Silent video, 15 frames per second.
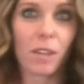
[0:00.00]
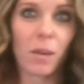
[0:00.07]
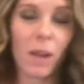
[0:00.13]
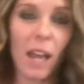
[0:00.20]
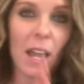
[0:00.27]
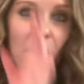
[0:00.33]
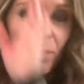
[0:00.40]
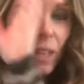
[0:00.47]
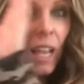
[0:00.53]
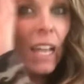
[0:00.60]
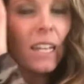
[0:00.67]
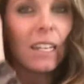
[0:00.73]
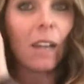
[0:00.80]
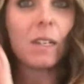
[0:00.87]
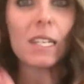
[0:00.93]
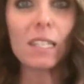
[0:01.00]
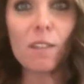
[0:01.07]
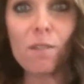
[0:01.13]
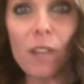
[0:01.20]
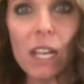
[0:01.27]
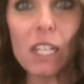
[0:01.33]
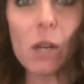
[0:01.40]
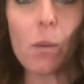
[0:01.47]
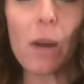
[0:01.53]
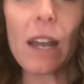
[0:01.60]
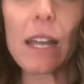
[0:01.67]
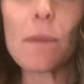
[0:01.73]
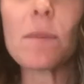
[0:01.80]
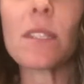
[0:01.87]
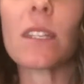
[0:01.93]
Okay, now disinfectant
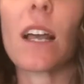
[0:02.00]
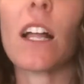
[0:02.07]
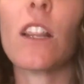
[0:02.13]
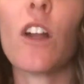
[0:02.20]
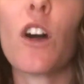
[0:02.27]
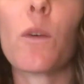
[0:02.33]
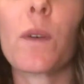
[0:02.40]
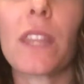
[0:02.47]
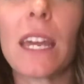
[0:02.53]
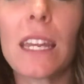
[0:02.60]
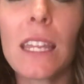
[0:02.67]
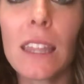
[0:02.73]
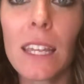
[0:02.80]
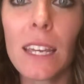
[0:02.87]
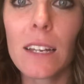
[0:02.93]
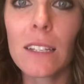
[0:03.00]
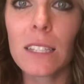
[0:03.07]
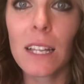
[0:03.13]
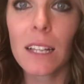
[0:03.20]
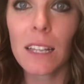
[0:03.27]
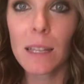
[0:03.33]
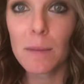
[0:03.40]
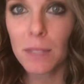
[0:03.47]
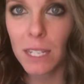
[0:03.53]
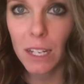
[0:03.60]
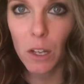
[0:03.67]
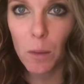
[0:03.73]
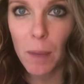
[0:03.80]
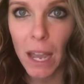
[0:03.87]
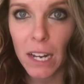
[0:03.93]
wipes, along with anything else that claims to
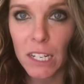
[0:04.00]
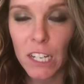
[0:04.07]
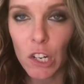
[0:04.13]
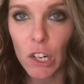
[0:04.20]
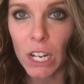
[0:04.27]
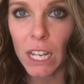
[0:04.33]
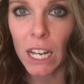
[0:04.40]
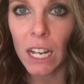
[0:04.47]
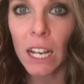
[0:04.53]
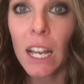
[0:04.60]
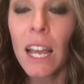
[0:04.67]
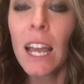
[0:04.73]
kill bacteria,